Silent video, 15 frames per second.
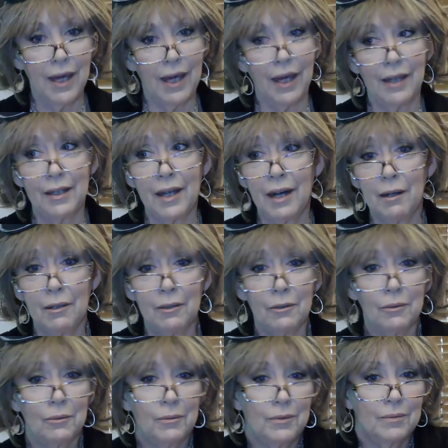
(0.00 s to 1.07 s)
and
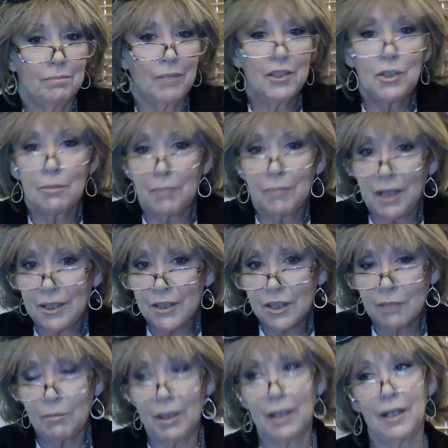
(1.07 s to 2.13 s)
how much it means to
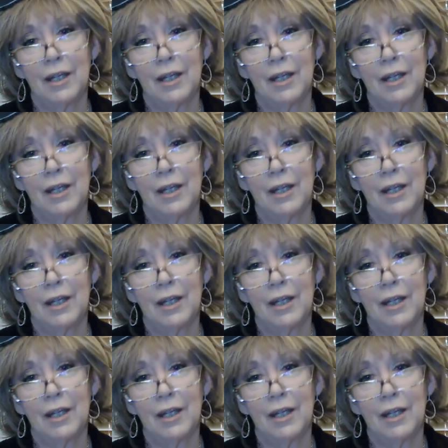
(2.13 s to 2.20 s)
me.